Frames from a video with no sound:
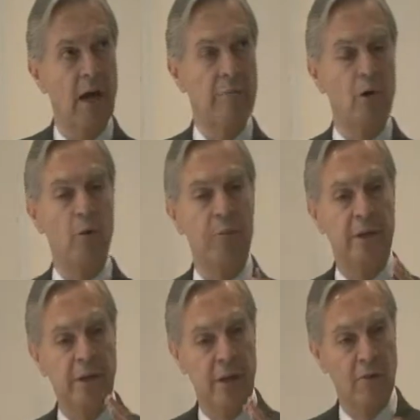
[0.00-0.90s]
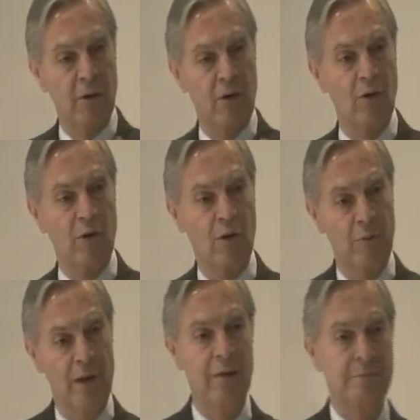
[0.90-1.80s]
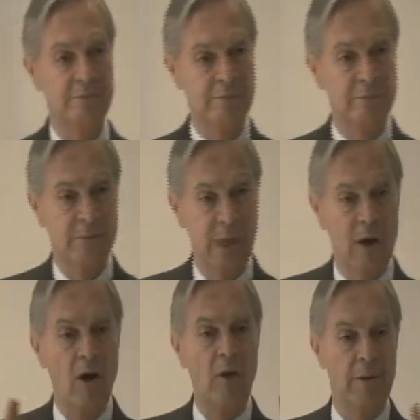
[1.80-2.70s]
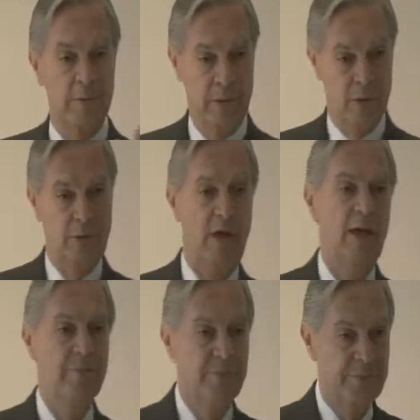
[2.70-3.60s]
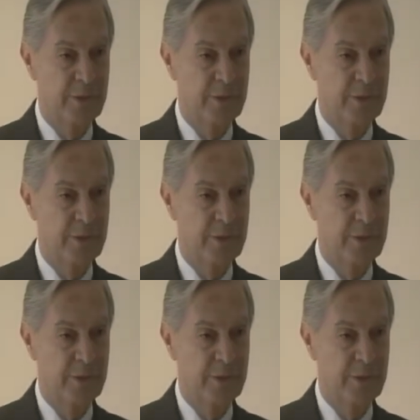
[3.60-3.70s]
I'm hoping that you're not going to be in government, okay?